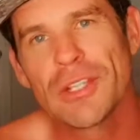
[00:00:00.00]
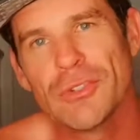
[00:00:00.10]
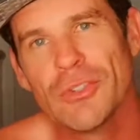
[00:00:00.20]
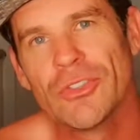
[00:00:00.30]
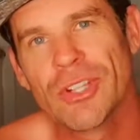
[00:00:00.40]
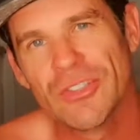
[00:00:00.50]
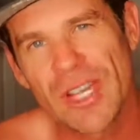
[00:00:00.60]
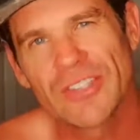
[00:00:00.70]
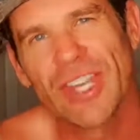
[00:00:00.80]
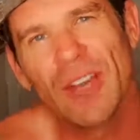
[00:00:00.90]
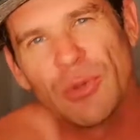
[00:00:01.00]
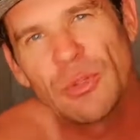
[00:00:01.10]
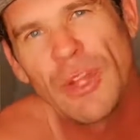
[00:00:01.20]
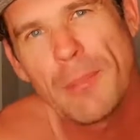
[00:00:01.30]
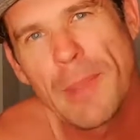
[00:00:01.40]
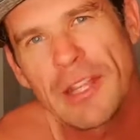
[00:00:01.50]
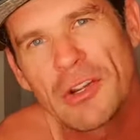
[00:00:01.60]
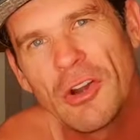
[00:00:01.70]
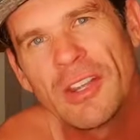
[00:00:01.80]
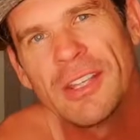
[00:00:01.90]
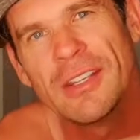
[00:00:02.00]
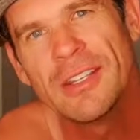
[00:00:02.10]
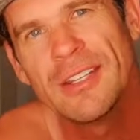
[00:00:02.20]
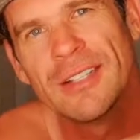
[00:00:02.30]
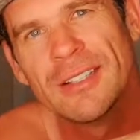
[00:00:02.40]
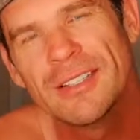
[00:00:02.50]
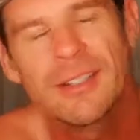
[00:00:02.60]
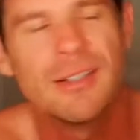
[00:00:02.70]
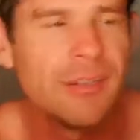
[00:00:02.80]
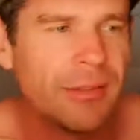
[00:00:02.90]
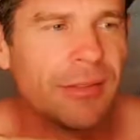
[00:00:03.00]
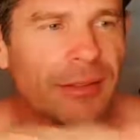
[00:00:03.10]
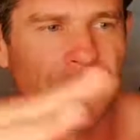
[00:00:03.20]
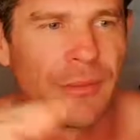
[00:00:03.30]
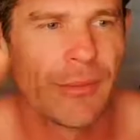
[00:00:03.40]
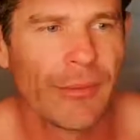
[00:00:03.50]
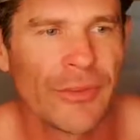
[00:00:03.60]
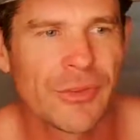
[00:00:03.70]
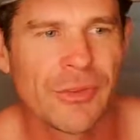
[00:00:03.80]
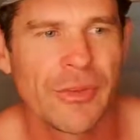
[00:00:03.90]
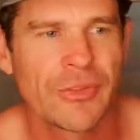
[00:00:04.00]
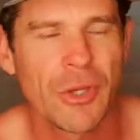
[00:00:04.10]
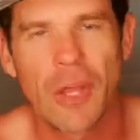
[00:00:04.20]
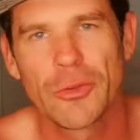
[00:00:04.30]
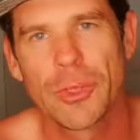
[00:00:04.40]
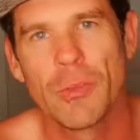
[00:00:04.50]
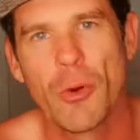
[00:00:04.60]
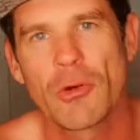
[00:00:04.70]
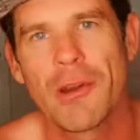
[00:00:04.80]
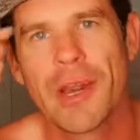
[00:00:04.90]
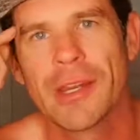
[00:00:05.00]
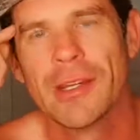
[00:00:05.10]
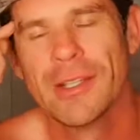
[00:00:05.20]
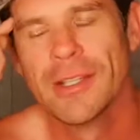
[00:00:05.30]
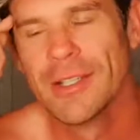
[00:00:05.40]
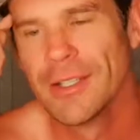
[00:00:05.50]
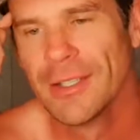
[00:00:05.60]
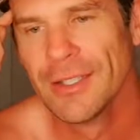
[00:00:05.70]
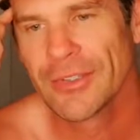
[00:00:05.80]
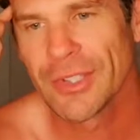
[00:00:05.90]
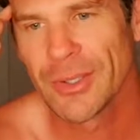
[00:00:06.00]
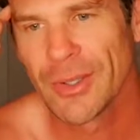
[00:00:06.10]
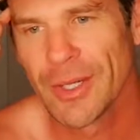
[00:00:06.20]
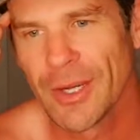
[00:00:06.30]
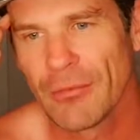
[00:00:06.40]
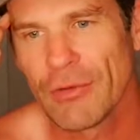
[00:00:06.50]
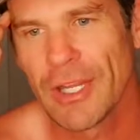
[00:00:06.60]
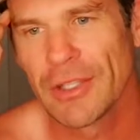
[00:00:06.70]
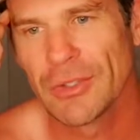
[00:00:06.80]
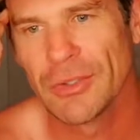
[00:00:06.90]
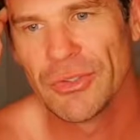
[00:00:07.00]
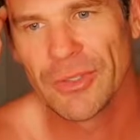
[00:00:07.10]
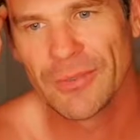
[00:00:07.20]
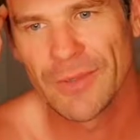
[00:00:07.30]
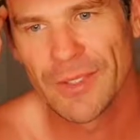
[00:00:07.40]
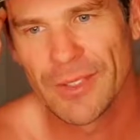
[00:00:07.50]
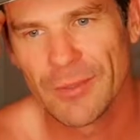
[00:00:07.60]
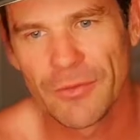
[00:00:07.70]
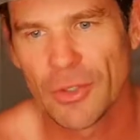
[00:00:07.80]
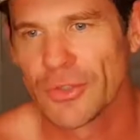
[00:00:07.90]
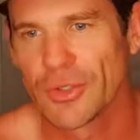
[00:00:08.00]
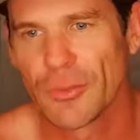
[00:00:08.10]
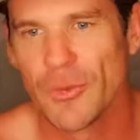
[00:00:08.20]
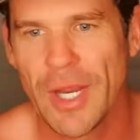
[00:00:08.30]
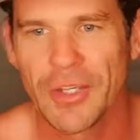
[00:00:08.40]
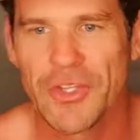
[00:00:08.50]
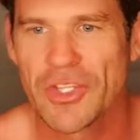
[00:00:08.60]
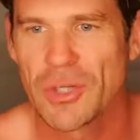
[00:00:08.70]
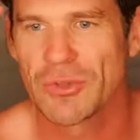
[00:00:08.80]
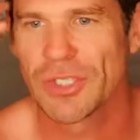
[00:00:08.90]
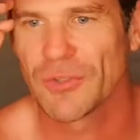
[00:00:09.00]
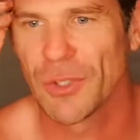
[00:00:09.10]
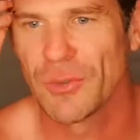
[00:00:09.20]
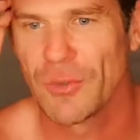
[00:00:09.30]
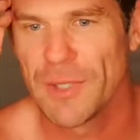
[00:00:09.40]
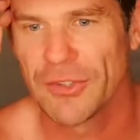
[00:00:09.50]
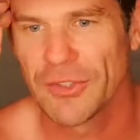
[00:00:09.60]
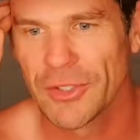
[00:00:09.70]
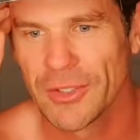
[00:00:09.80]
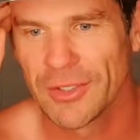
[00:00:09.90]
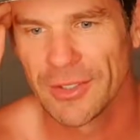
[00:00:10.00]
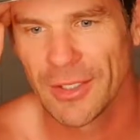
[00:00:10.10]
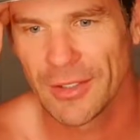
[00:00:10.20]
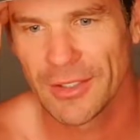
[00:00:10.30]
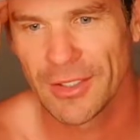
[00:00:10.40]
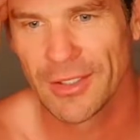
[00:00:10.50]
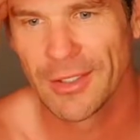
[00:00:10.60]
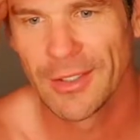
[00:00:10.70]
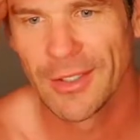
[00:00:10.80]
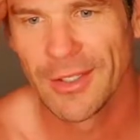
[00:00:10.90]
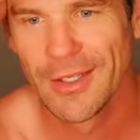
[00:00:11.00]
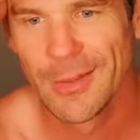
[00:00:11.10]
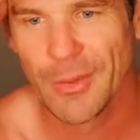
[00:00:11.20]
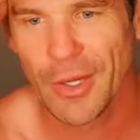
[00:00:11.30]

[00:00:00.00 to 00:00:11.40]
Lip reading: use it because next day I feel just like melancholy, you know? It's like, oh, the sky's a bit more grey. So I rarely use it. I've got just got a few energy gels left over from years ago, and I, you know. But